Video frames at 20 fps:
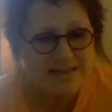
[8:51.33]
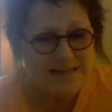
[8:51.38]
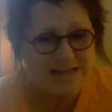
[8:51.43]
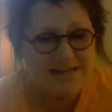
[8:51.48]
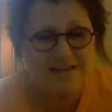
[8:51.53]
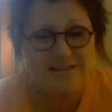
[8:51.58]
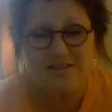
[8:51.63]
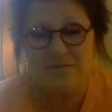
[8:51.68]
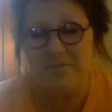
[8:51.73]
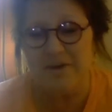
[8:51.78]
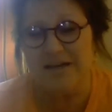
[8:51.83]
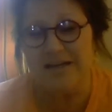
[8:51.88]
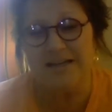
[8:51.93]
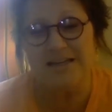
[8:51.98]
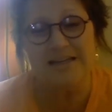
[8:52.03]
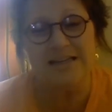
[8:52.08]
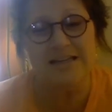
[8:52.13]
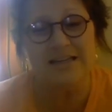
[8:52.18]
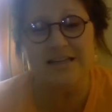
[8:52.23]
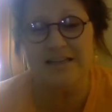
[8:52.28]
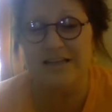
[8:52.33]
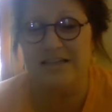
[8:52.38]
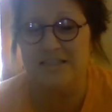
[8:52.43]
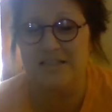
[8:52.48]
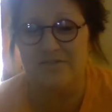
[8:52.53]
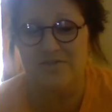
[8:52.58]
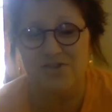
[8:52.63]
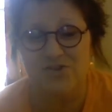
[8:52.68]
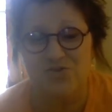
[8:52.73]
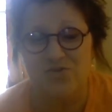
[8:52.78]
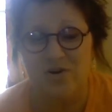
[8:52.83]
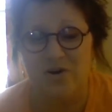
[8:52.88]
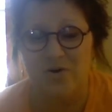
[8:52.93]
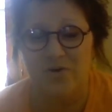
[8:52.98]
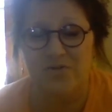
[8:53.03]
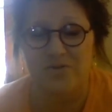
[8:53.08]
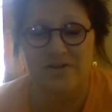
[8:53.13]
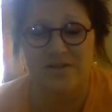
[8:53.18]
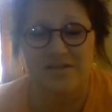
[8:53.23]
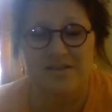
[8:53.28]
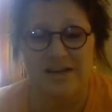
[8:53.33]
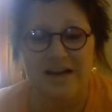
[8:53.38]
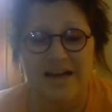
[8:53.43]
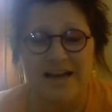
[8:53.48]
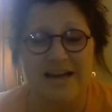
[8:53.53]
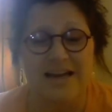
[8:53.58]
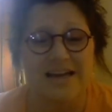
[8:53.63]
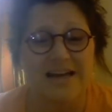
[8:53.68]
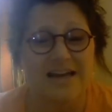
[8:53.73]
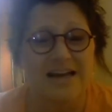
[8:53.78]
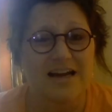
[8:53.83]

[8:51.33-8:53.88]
it doesn't make it any less of a struggle than, say,